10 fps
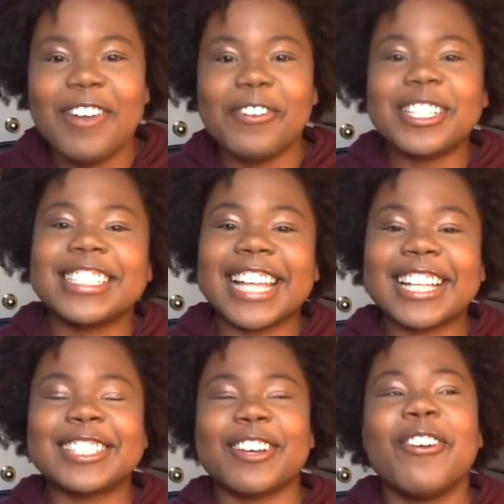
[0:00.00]
Which is,
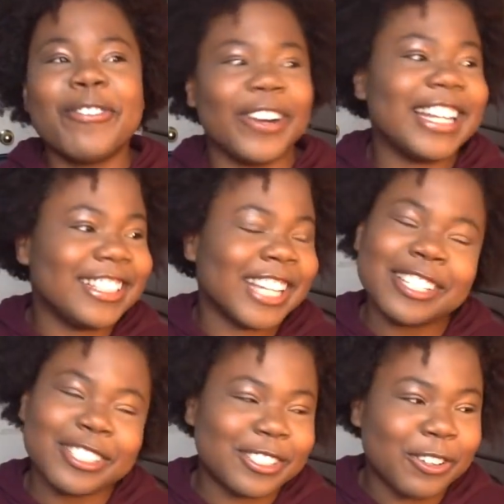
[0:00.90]
like, so funny.
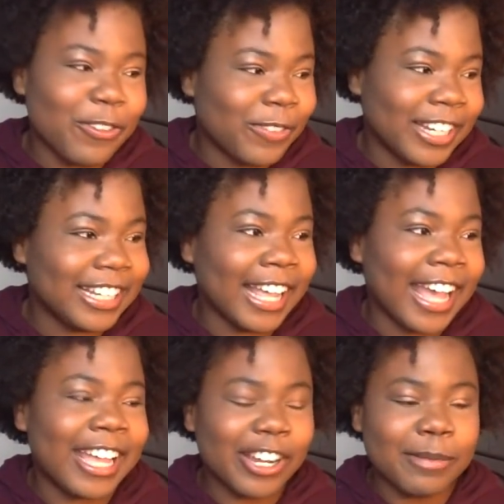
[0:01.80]
Jay's just so funny. Like,
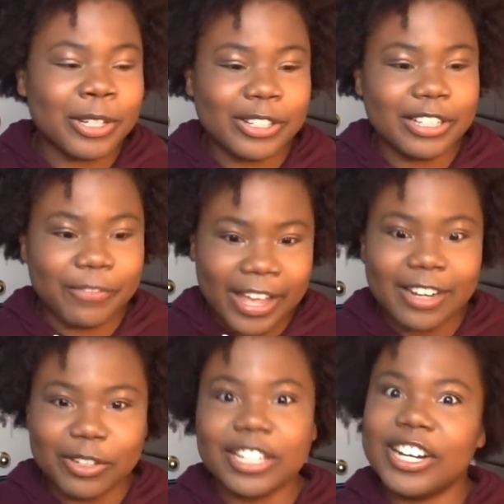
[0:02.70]
I hear him literally
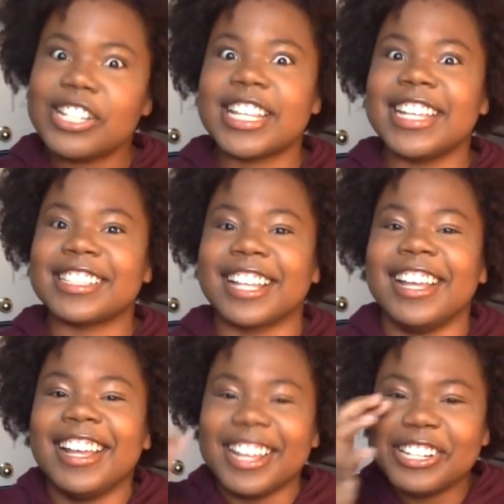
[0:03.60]
fighting with the nurses.
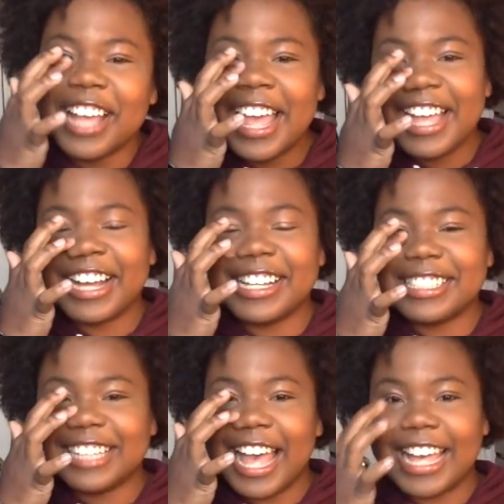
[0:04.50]

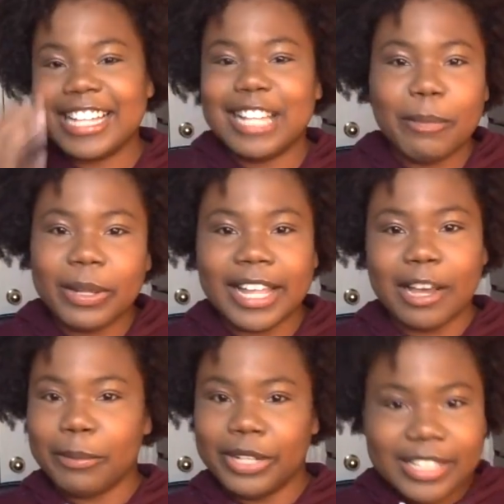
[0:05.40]
Because I guess they put, like,
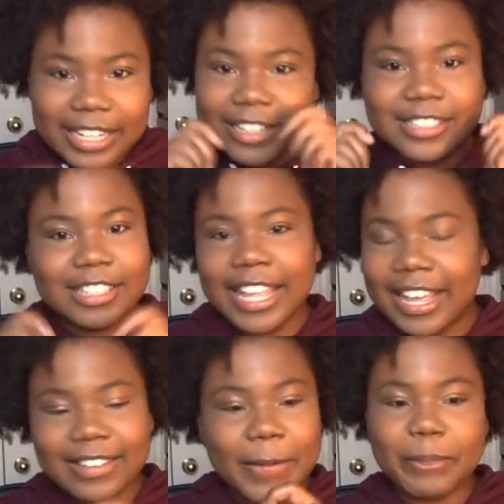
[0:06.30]
a breathing
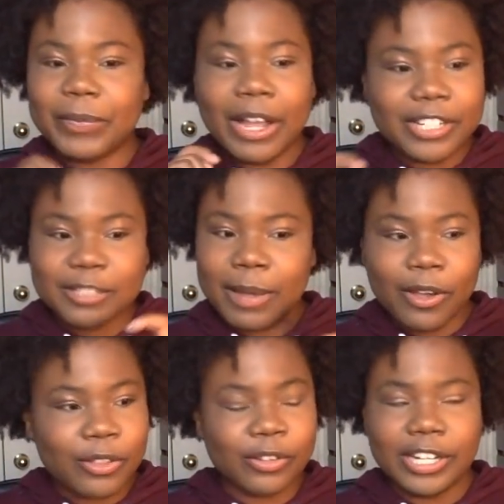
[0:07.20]
thing down his
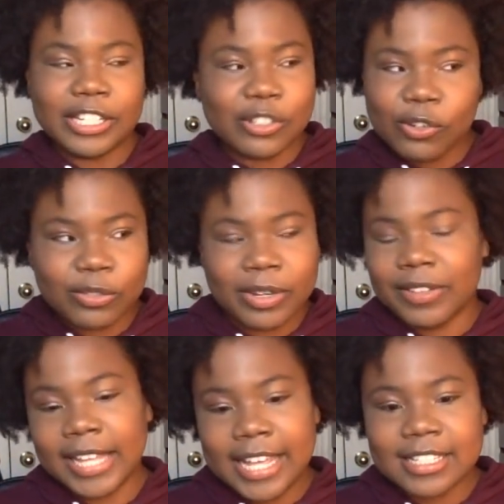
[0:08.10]
mouth or in his nose, whatever
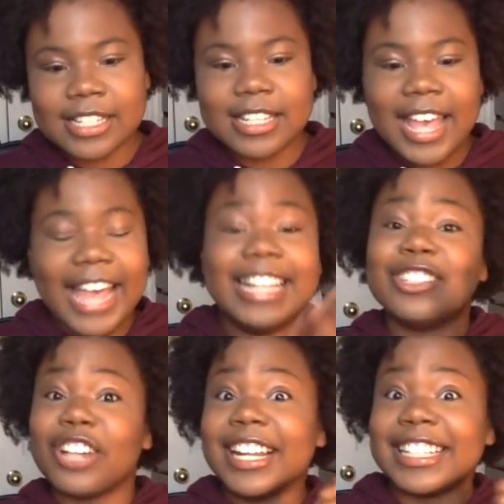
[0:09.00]
the case is. And he's
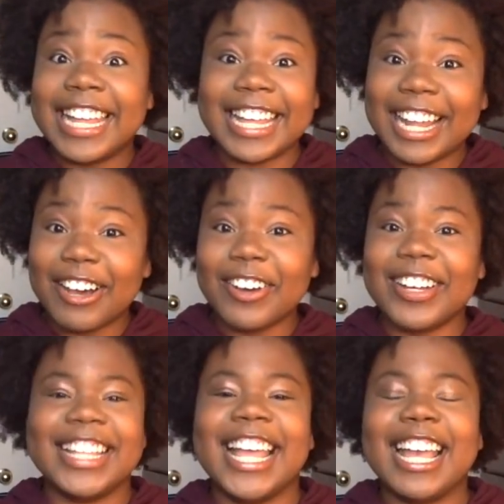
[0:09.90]
trying to take it out.
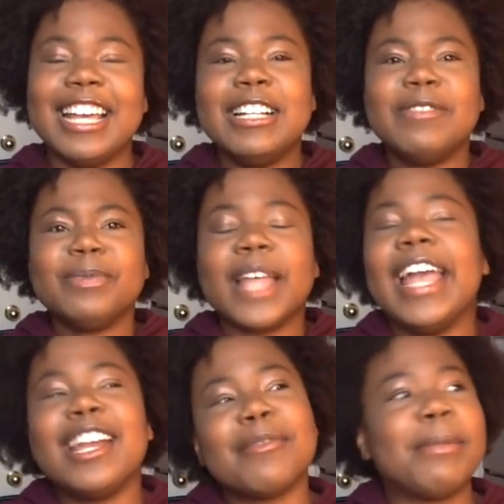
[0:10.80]
And, like, I
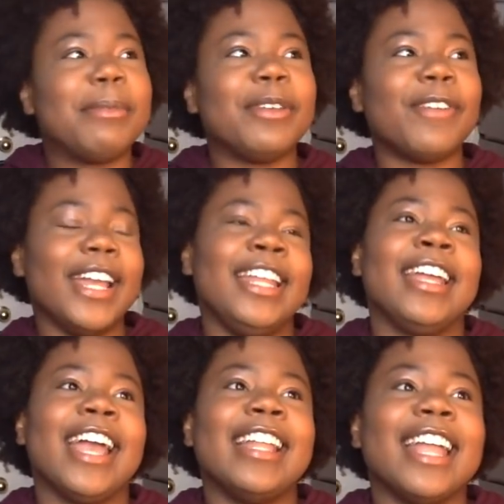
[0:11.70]
hear my baby fighting.
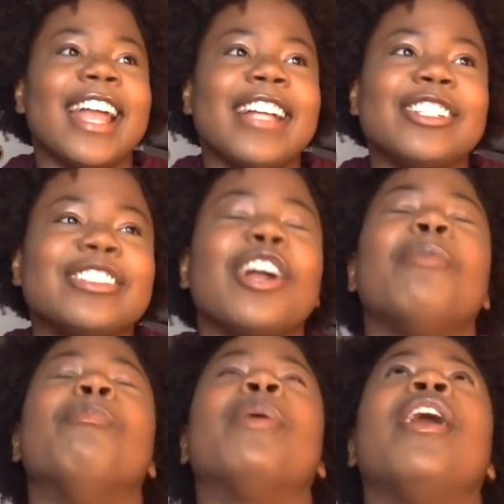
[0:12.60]
And, like, I just
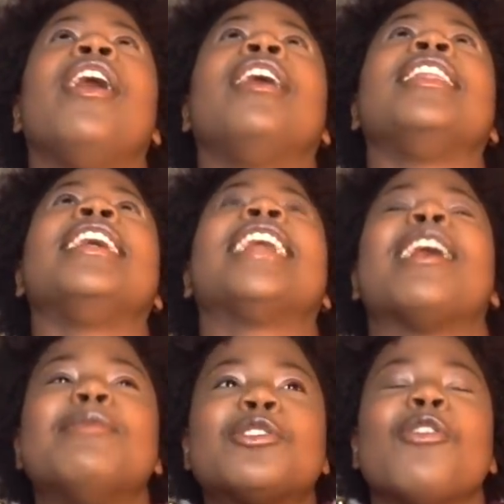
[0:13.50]
start bawling. Like,
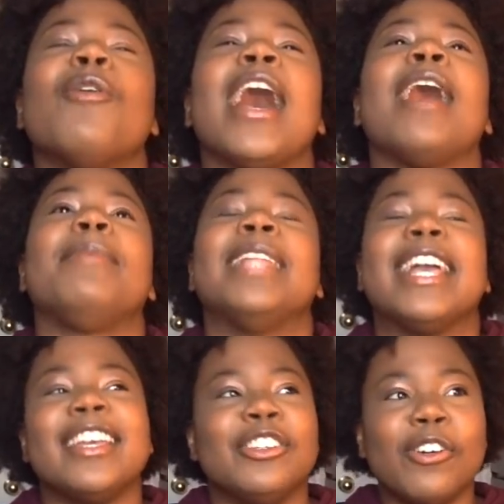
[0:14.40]
I'm so happy. Like,
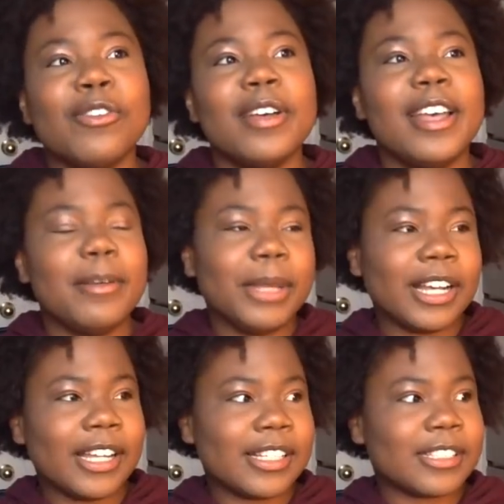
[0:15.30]
you know?
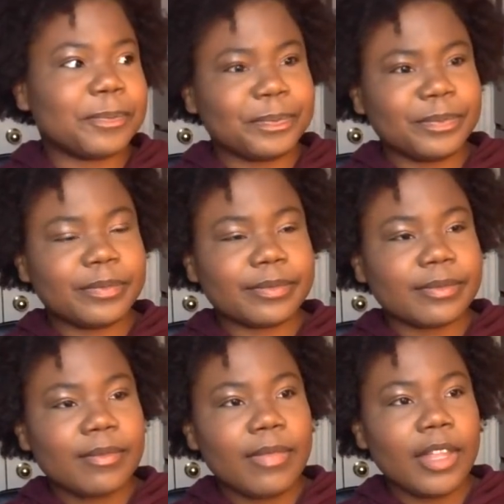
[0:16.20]
Because,
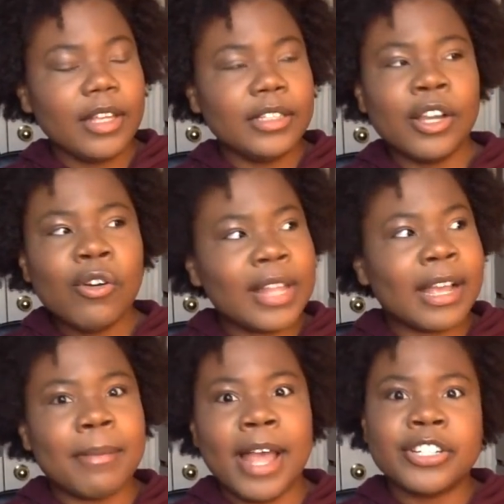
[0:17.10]
yo, like,
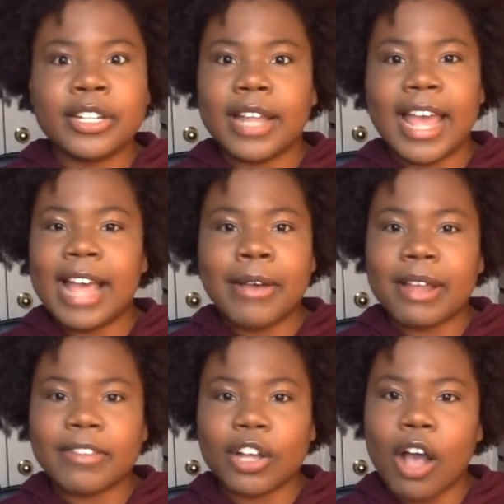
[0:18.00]
imagine I would
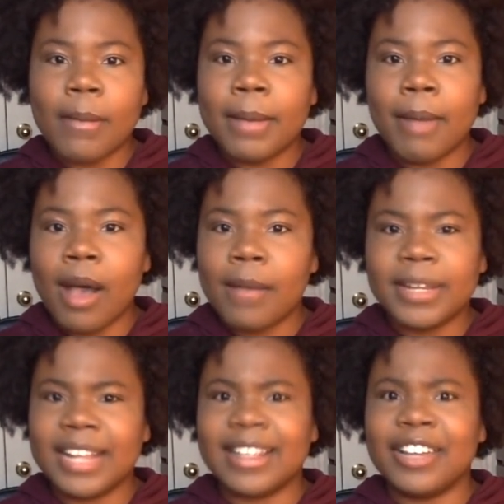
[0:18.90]
have to call my mom and,
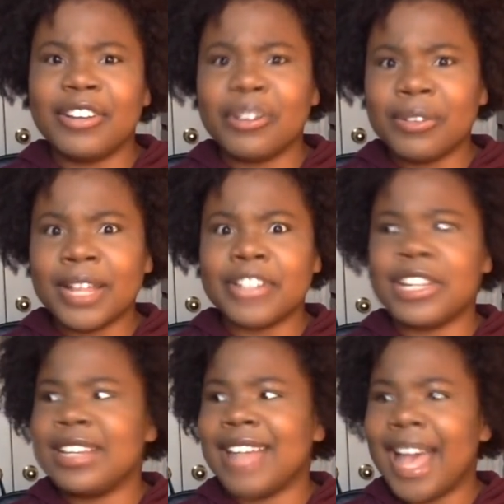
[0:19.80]
like, let her know that
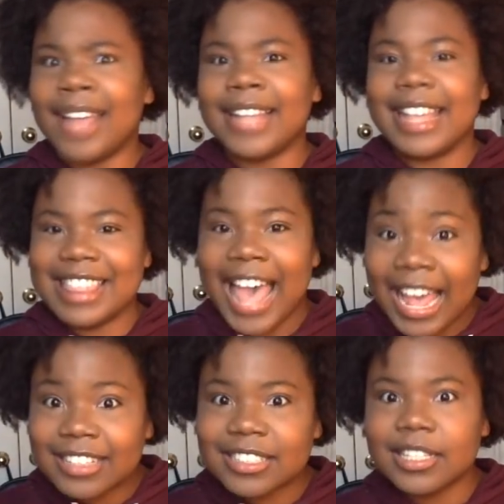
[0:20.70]
Jay died. Like,
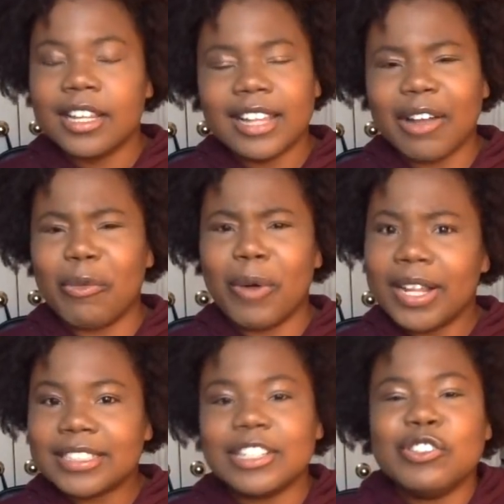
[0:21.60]
that? Like,
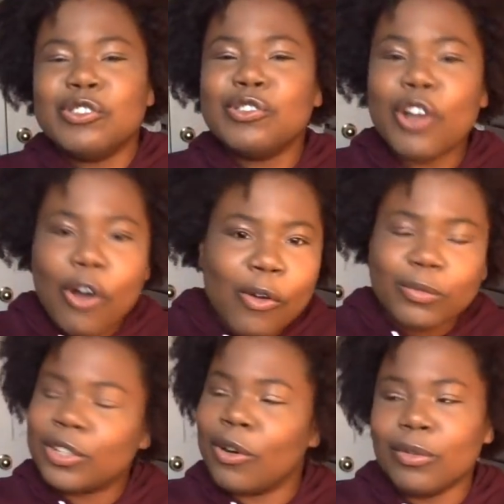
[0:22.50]
what? No
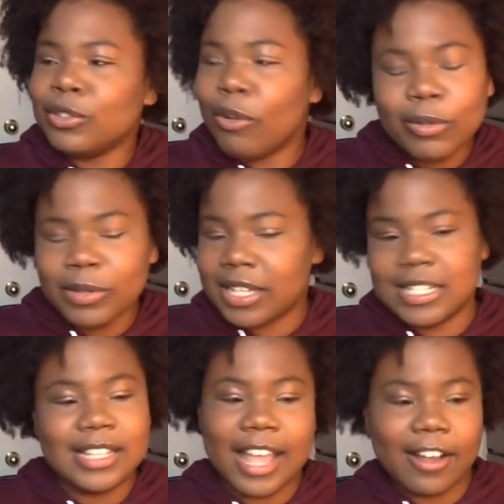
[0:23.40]
one would have
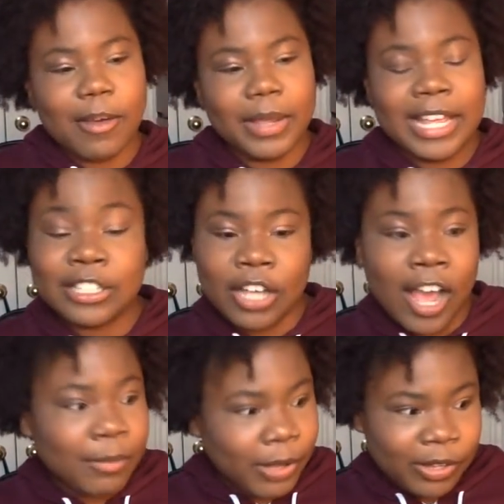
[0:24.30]
seen that coming. His
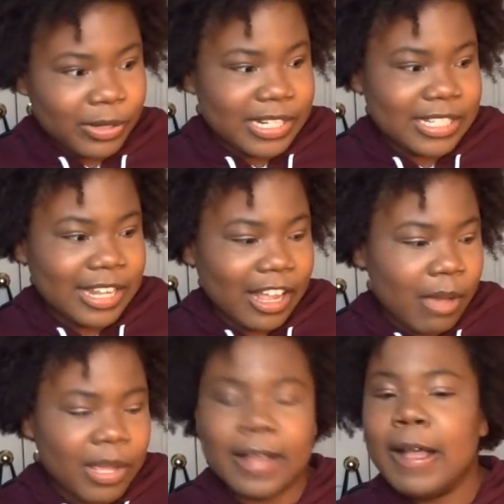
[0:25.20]
godmother wouldn't have seen that
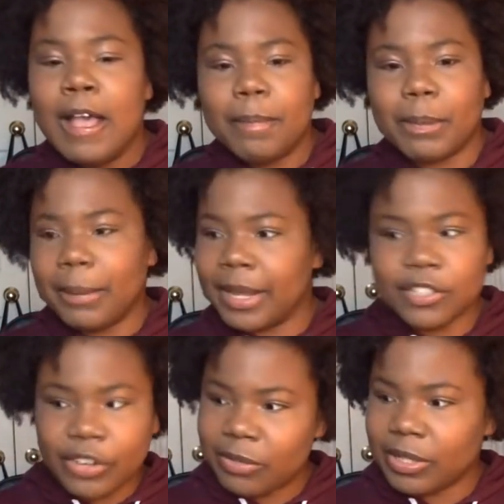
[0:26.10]
coming. My
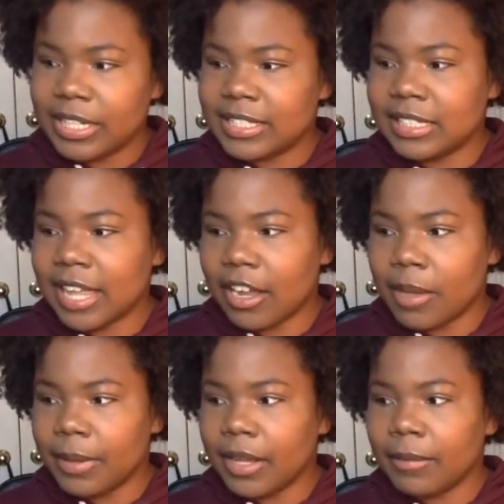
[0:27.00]
best friend wouldn't have seen that
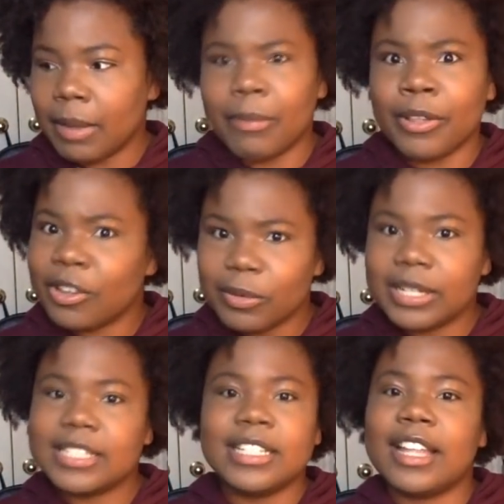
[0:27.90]
coming. My brother
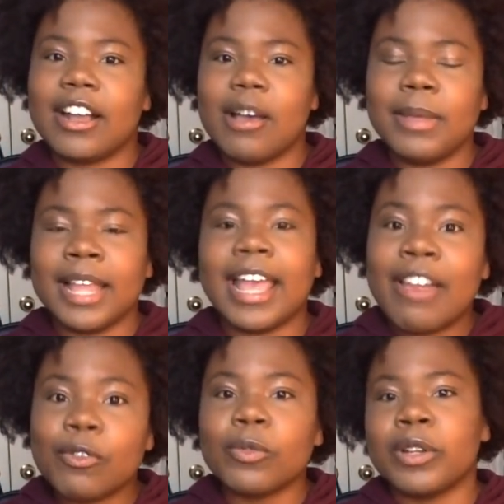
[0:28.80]
wouldn't have seen that coming. Like,
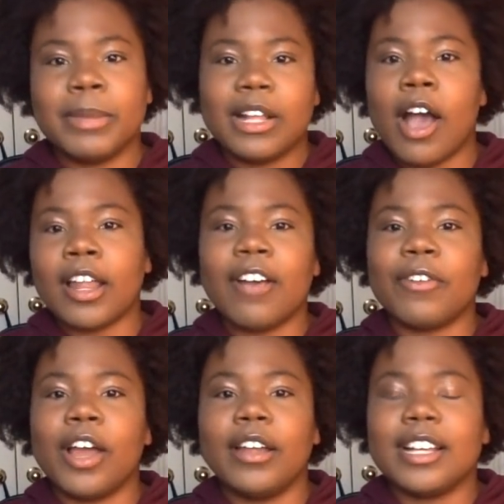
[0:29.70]
everyone would have been caught off
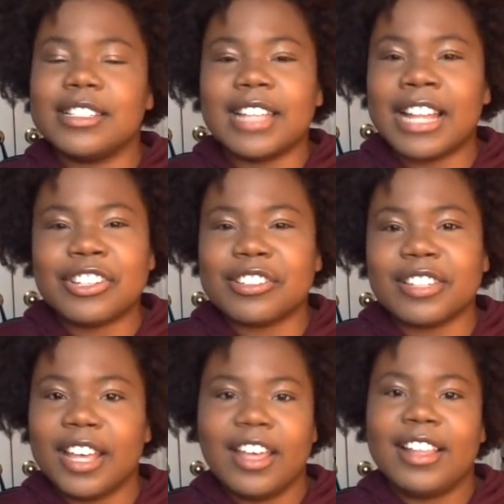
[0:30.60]
guard, because that
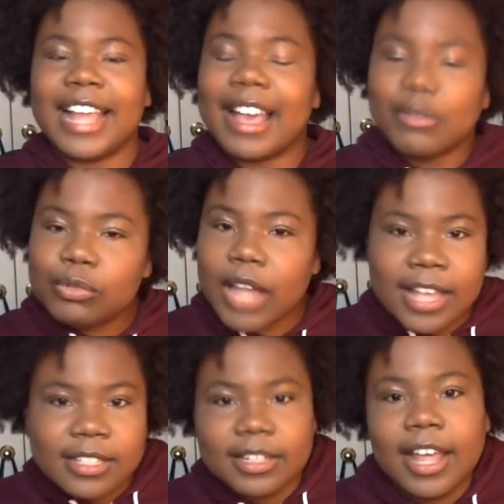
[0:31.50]
just, like, who
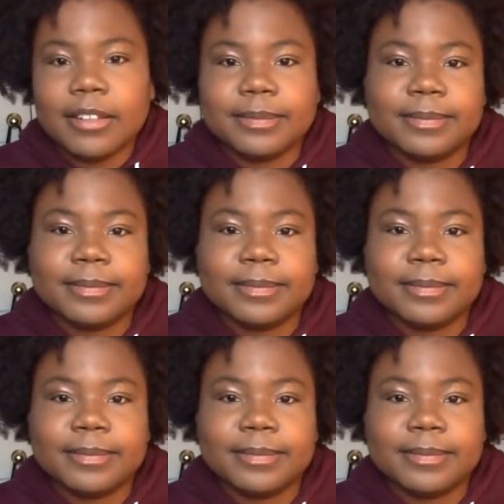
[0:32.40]
dies like that?